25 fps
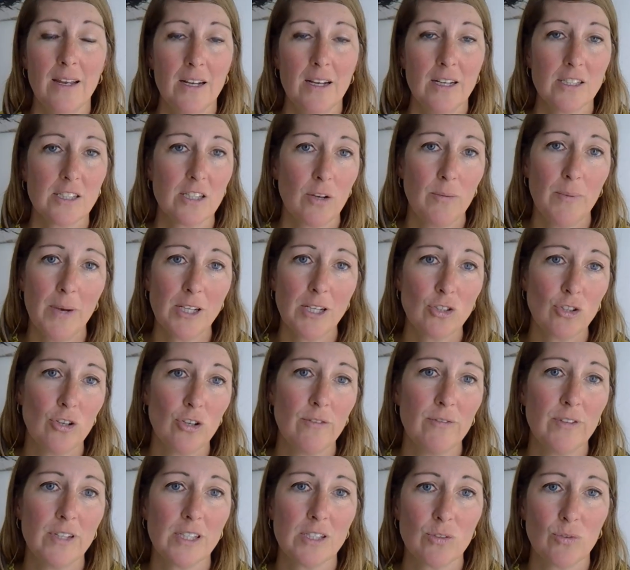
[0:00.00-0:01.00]
So make sure
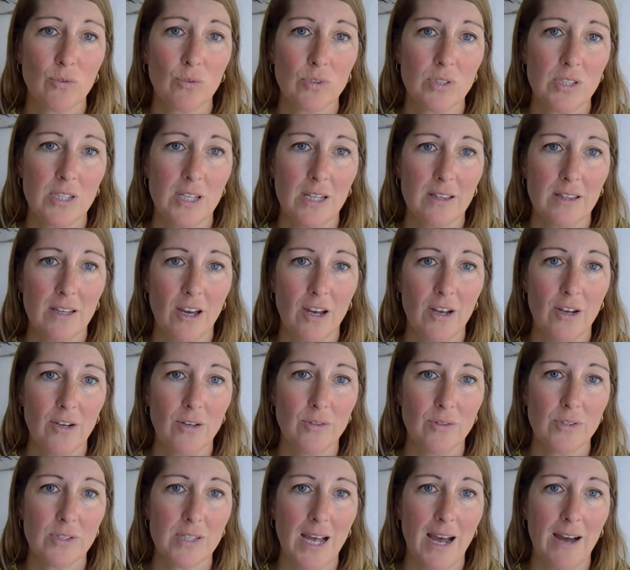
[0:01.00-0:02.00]
you've exhausted
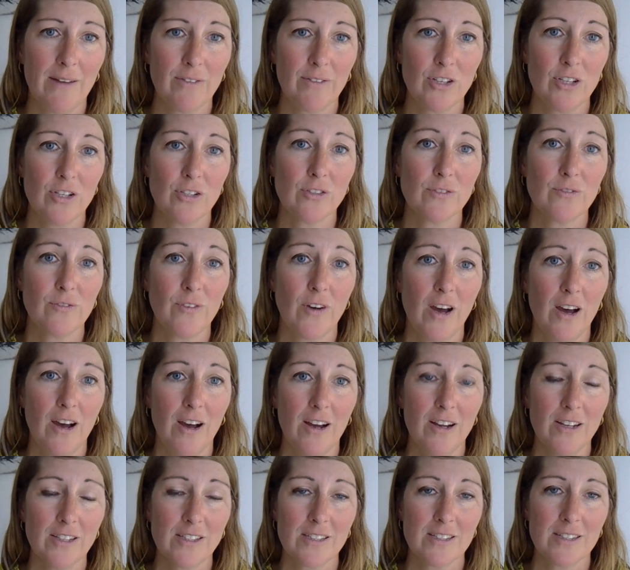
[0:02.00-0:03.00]
those avenues
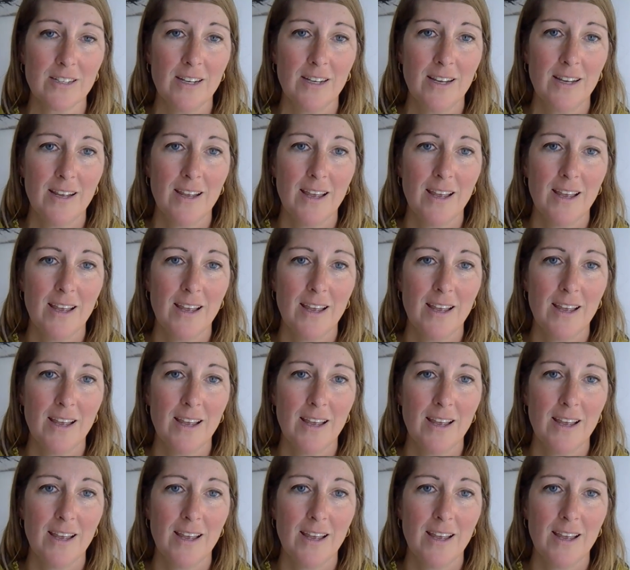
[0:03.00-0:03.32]
first.